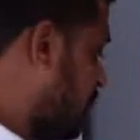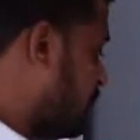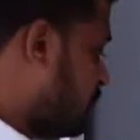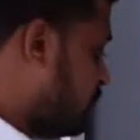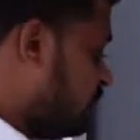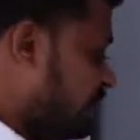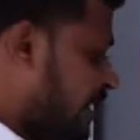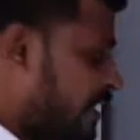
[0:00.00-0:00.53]

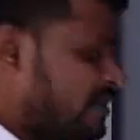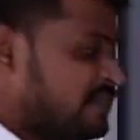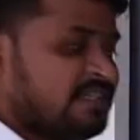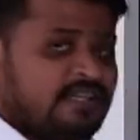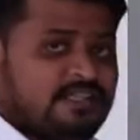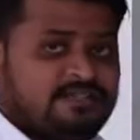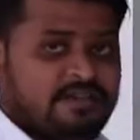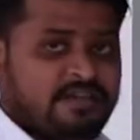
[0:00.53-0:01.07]
So rain is
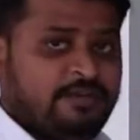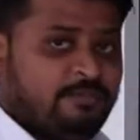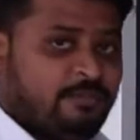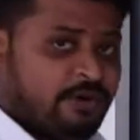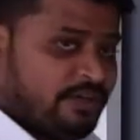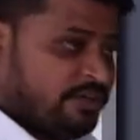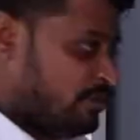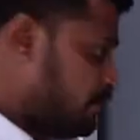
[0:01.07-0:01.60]
also an
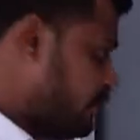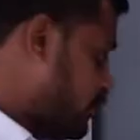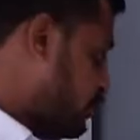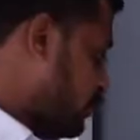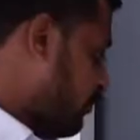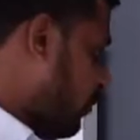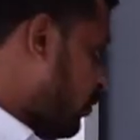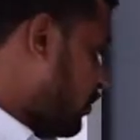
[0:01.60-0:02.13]
important sources
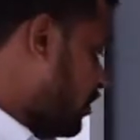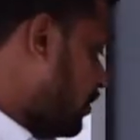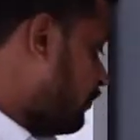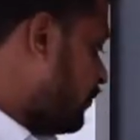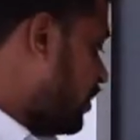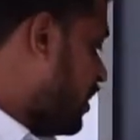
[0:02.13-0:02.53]
of water.